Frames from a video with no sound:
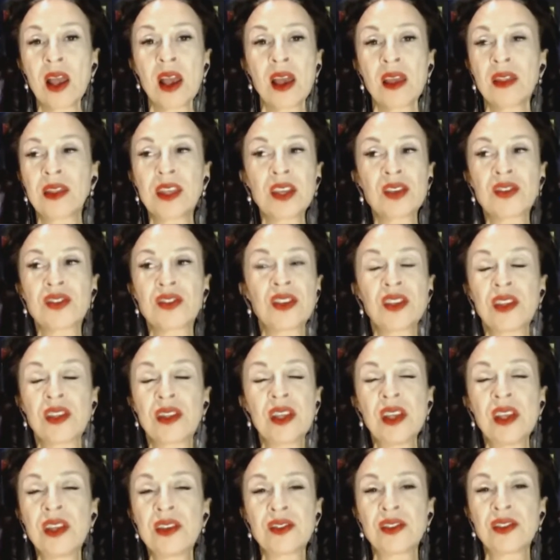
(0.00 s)

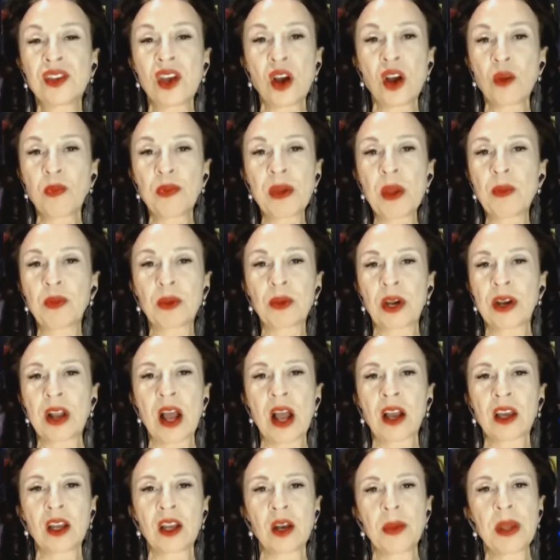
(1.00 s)
These young people are
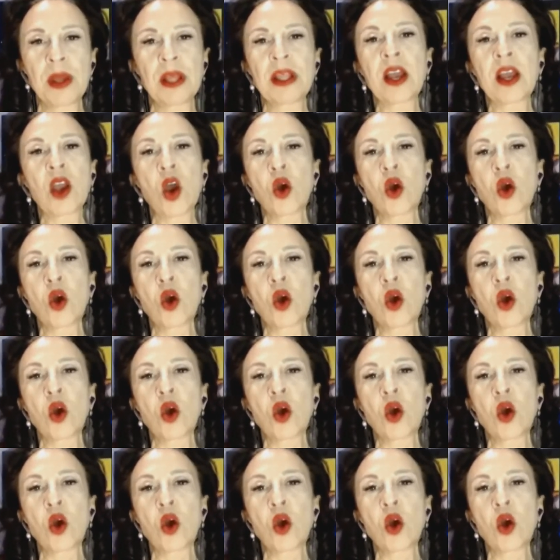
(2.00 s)
not going to be like,